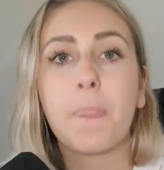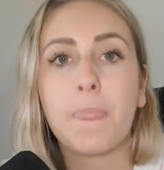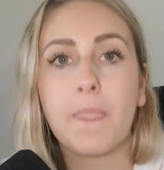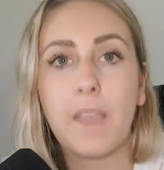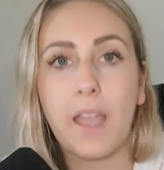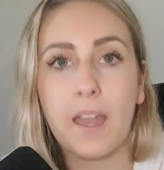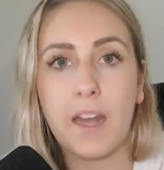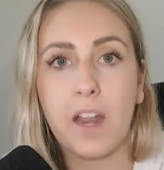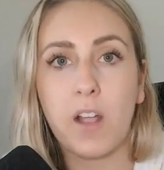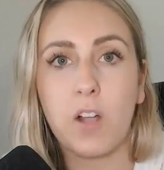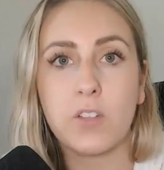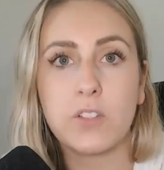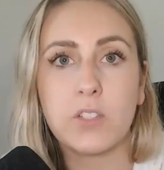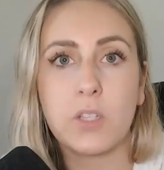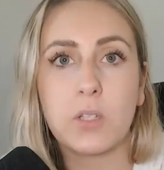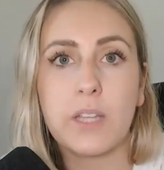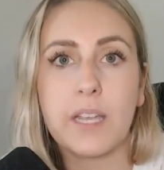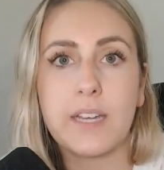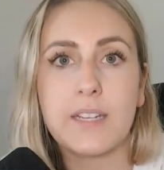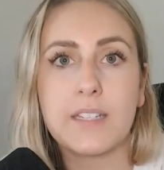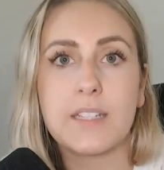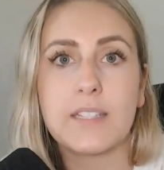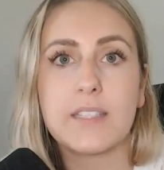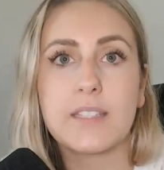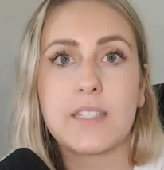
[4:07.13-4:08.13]
And I also
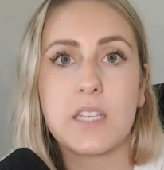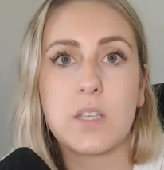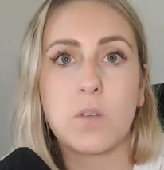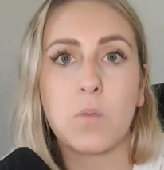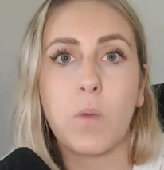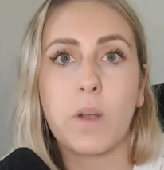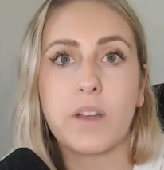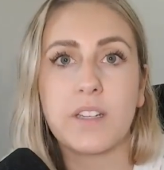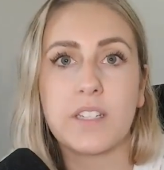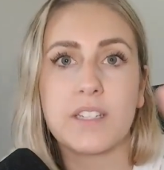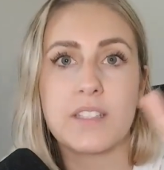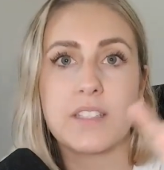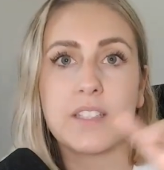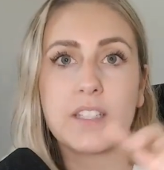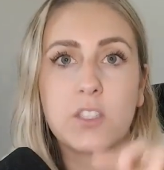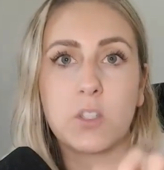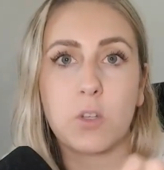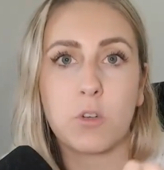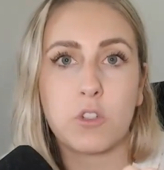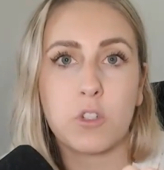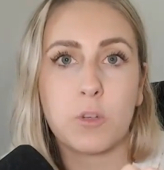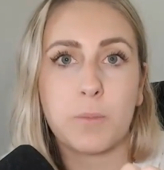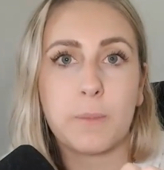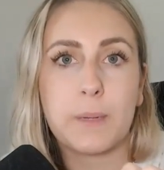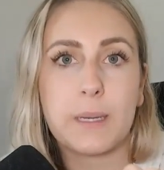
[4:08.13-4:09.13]
like to see what does the
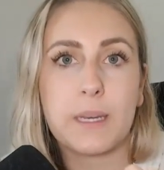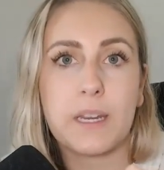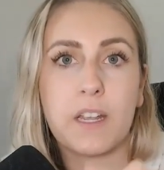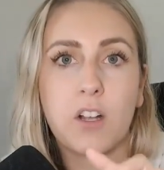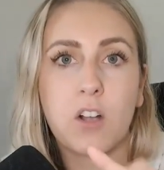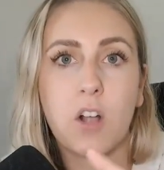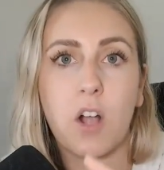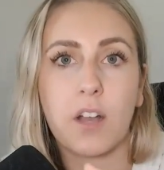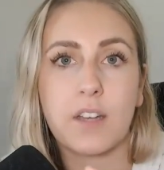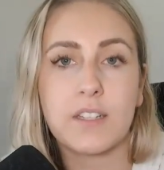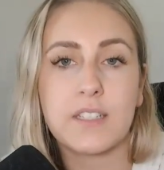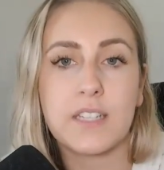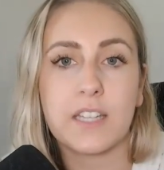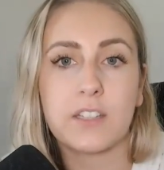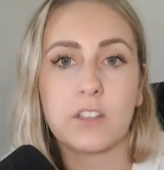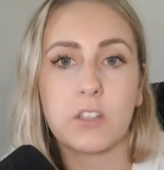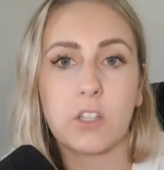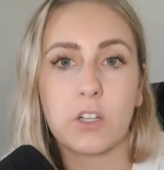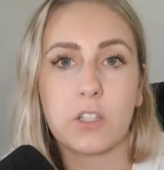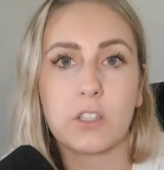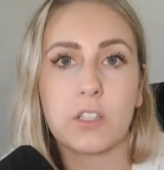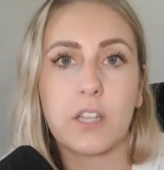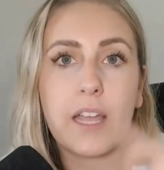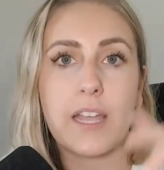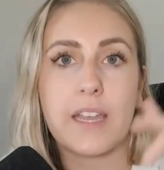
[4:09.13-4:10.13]
social media content
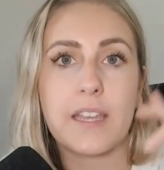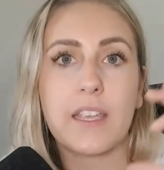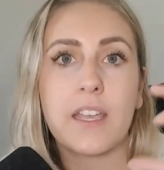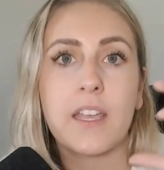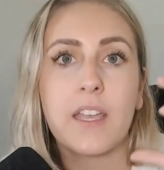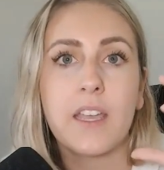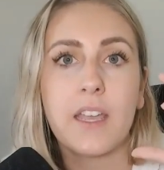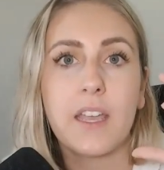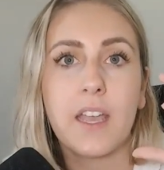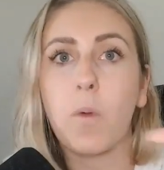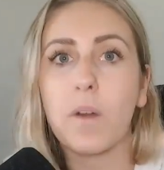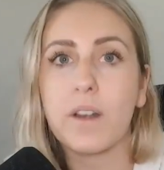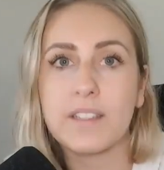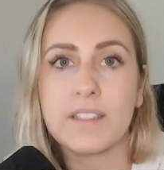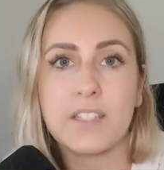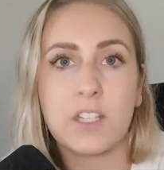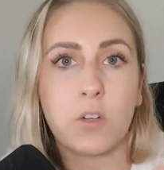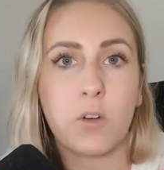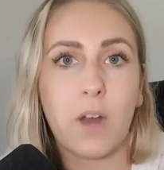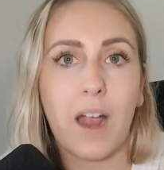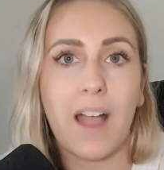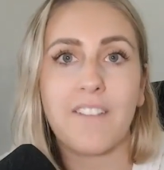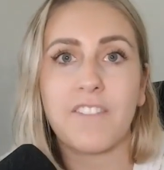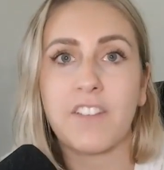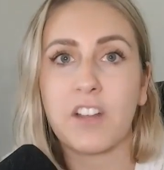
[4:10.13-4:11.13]
look like? What is the
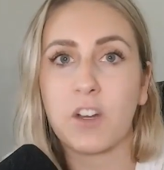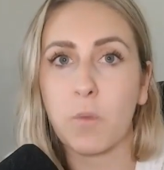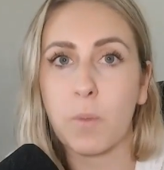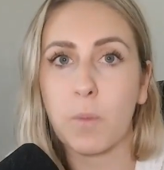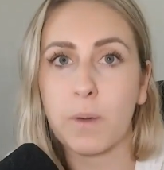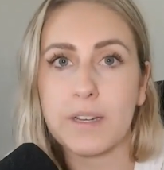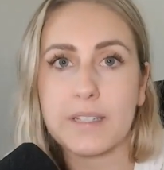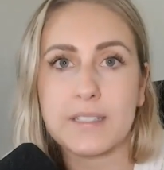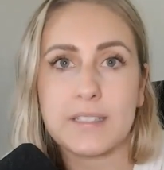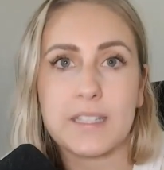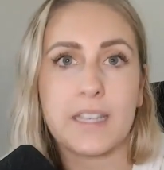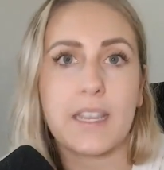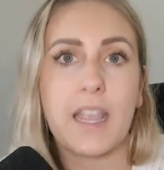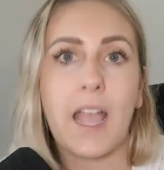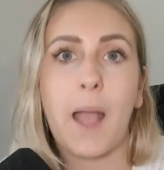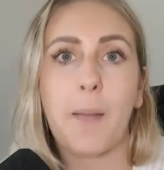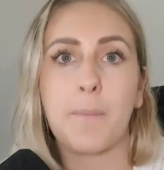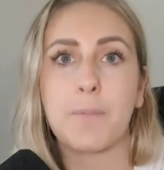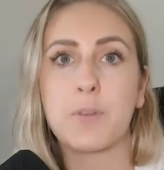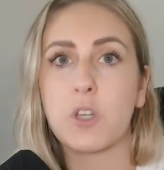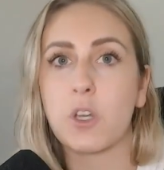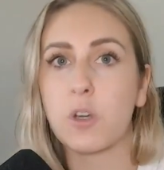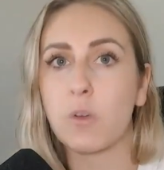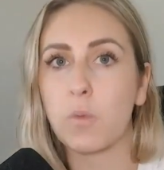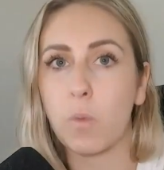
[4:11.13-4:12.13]
graphic? What is the
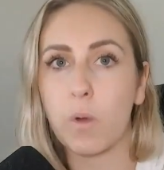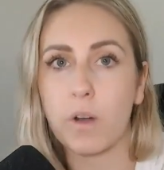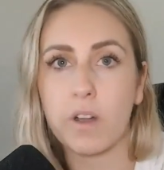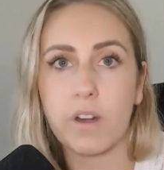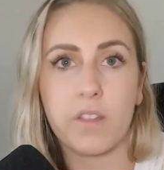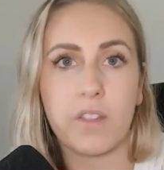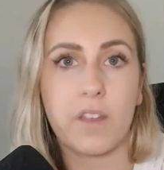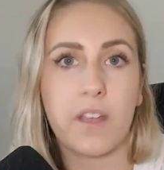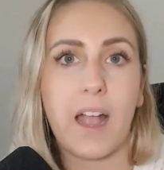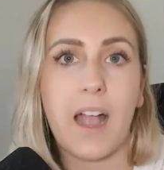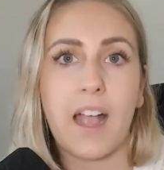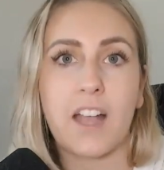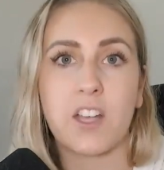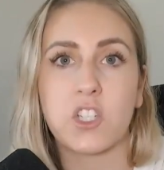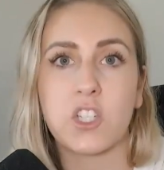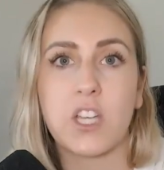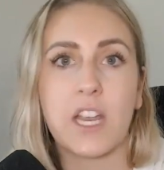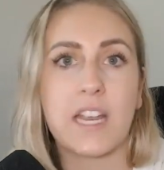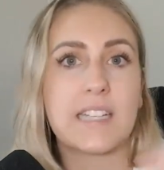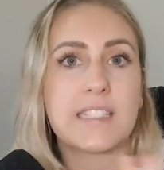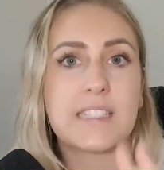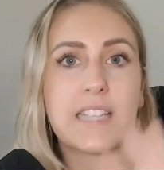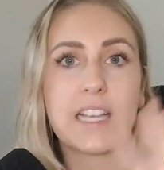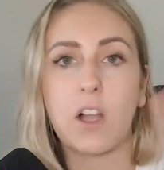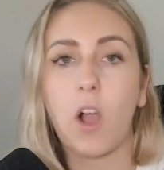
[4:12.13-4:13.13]
caption? What are the
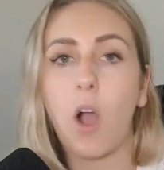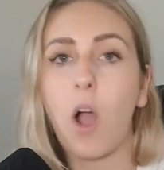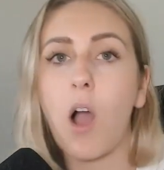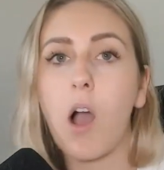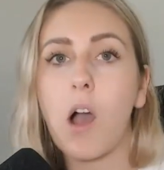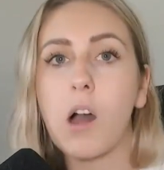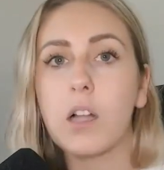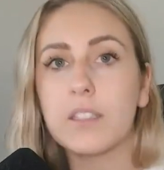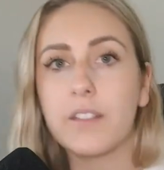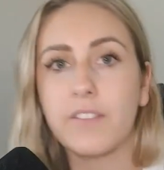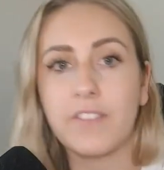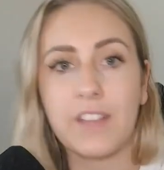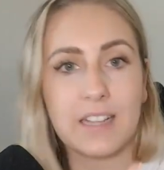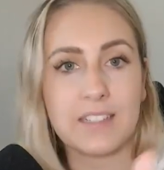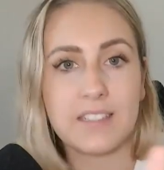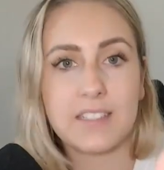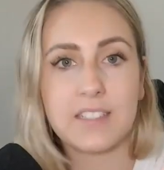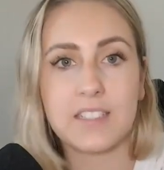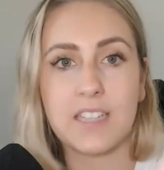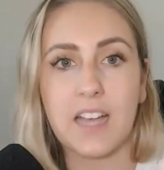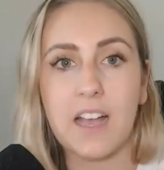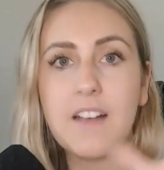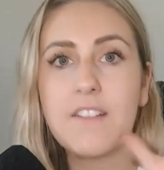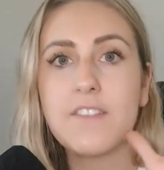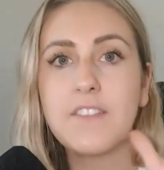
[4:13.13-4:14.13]
hashtags? Like all of that
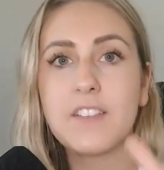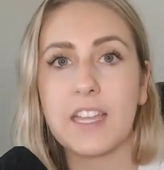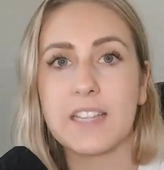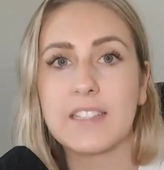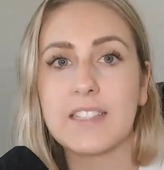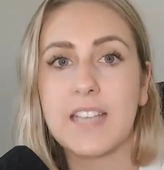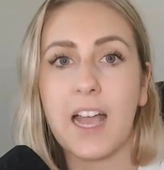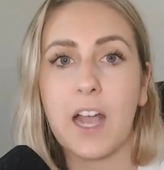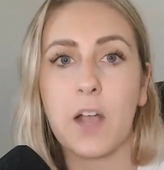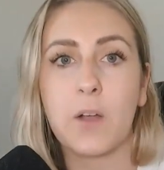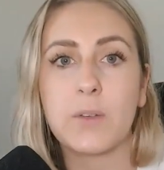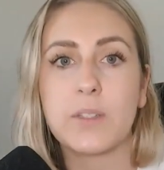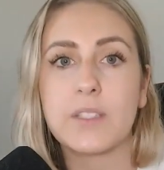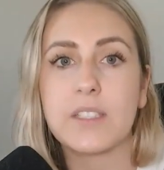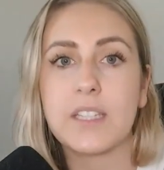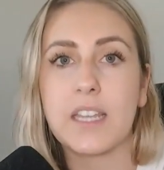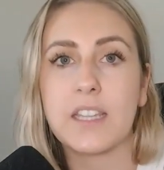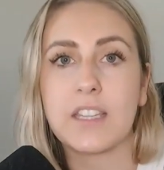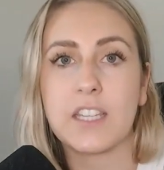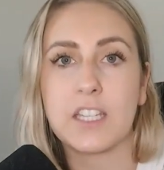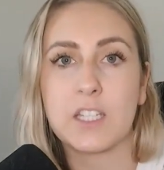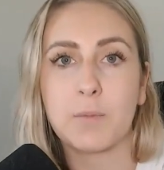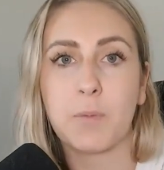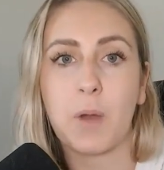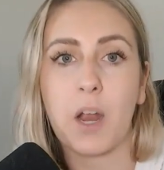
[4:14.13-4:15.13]
stuff gets housed in
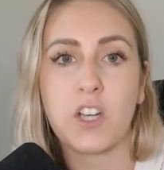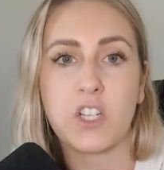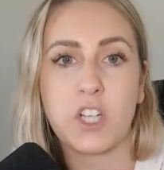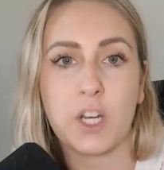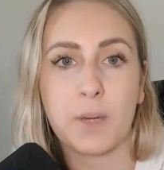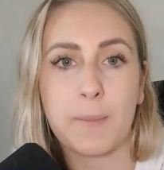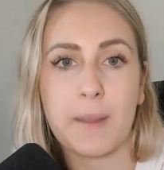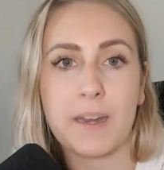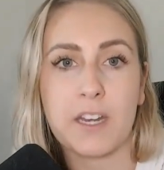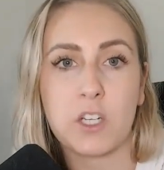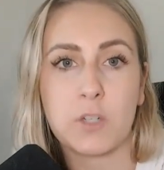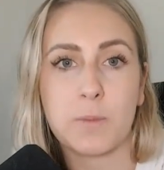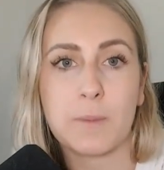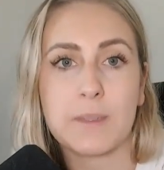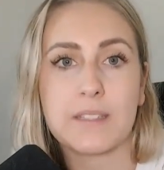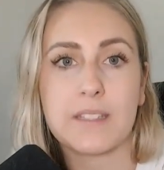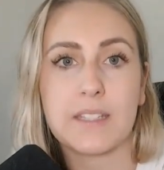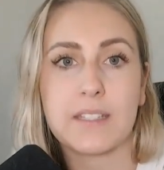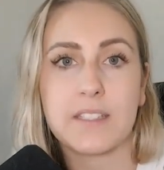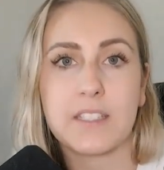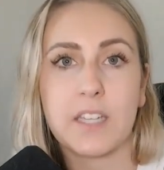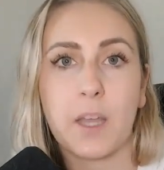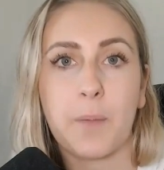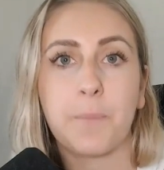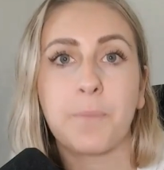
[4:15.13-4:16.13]
this project management
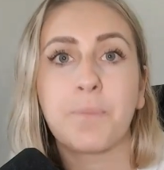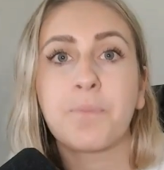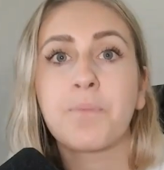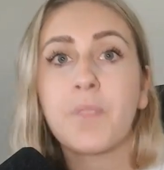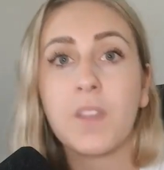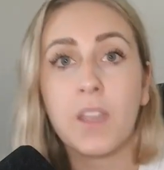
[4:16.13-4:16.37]
system.